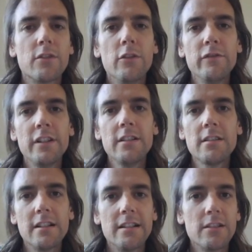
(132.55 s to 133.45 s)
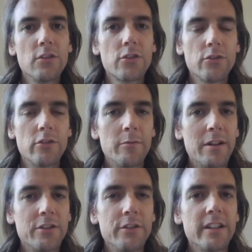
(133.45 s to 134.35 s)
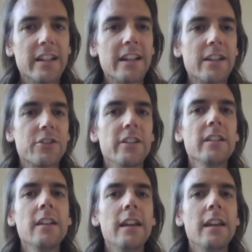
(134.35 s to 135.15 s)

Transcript: confidence and is not sure about doing it next year,